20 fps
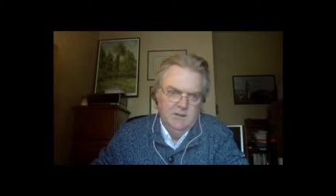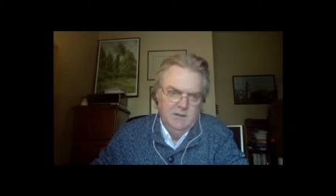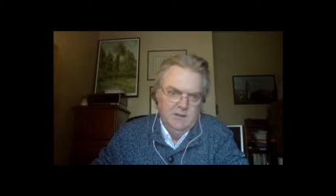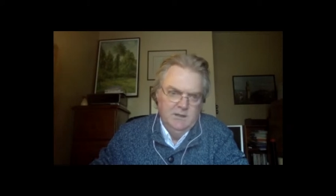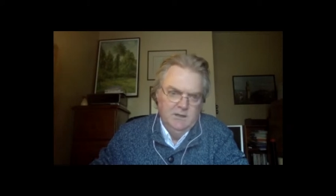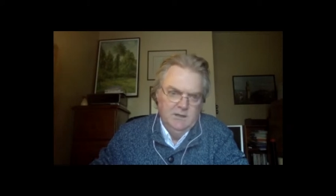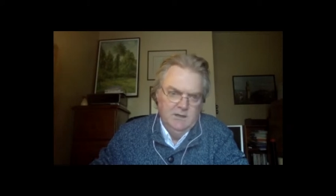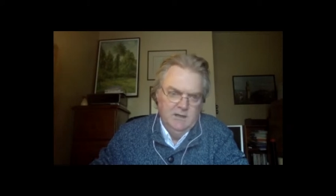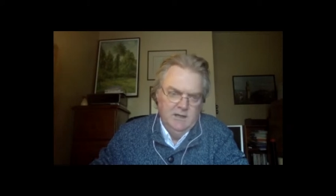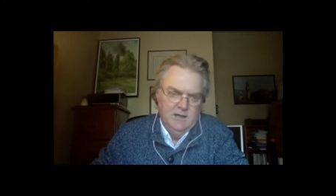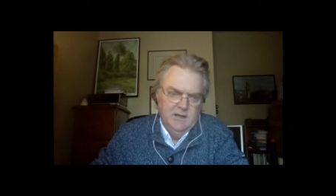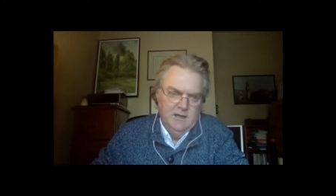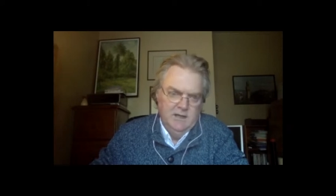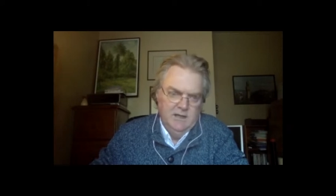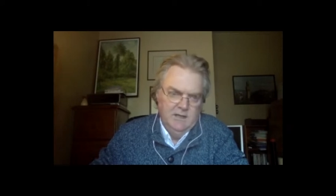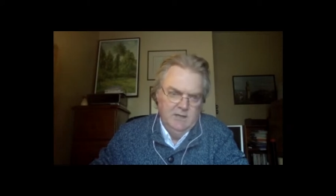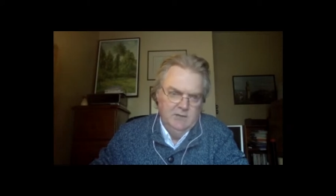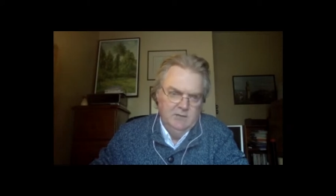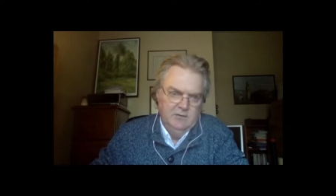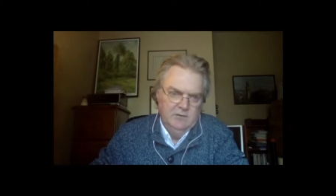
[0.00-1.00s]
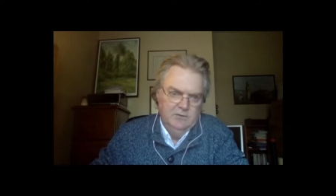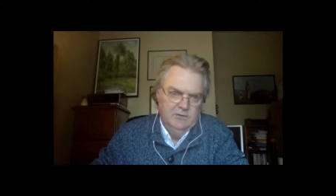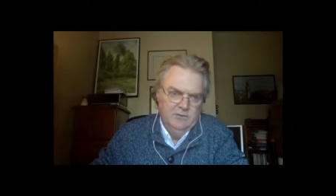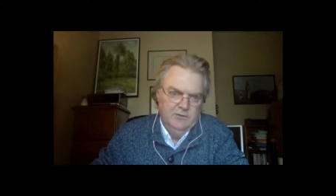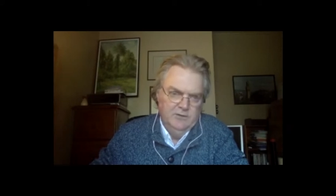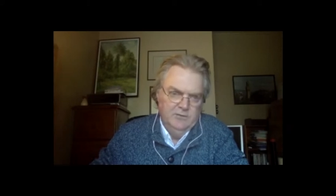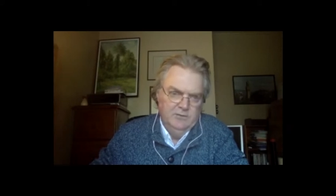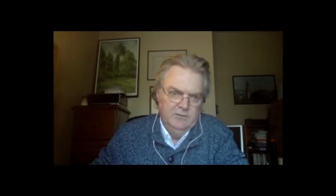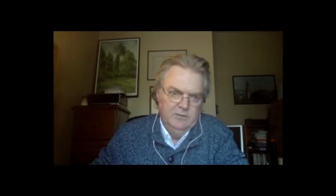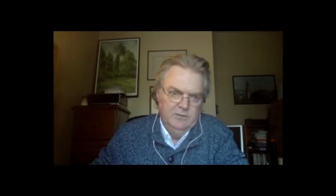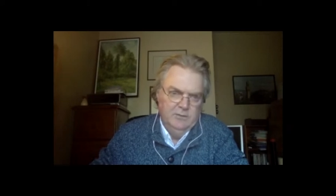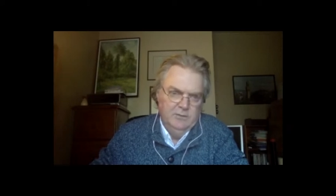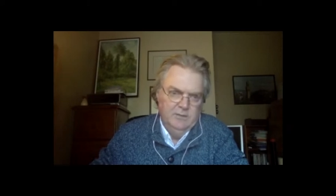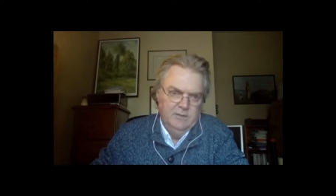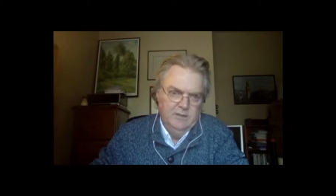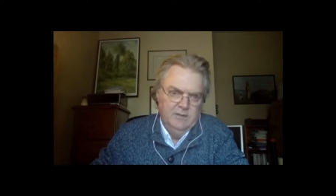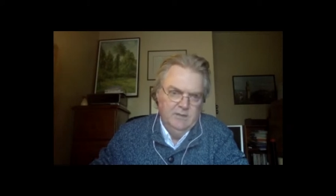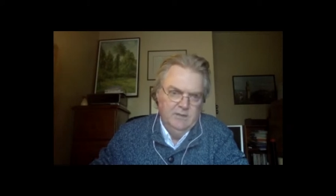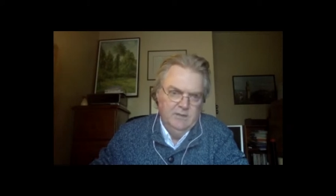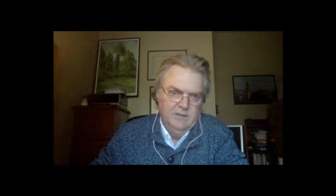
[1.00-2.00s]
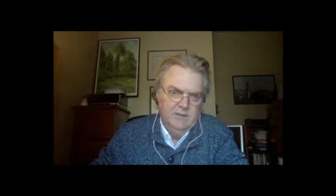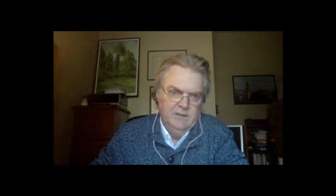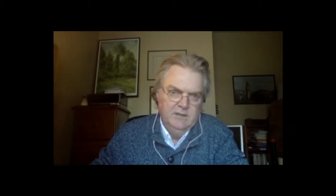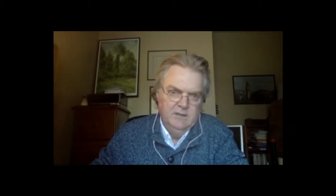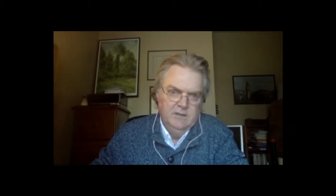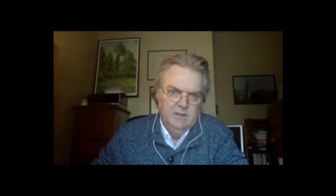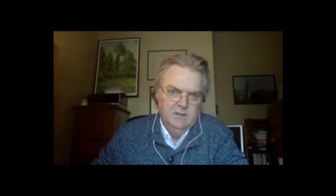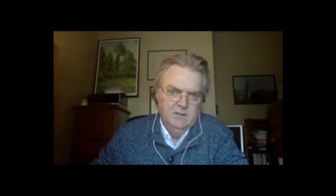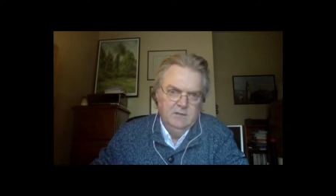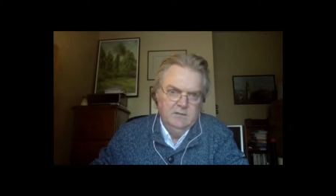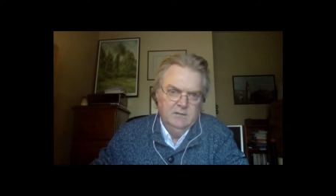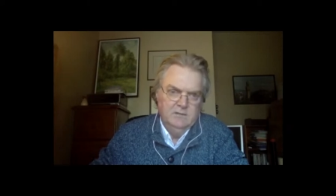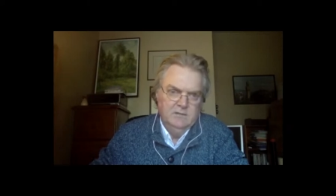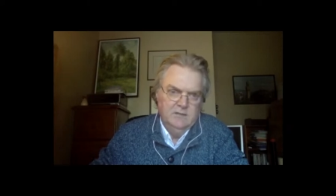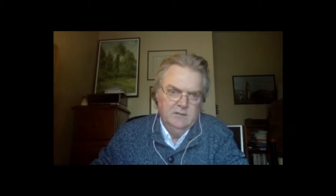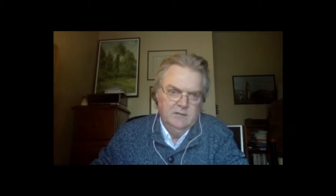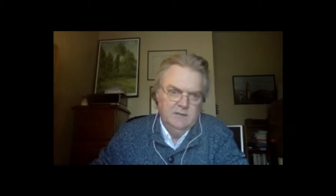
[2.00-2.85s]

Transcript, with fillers: the articles that were debated in the, Cong uh,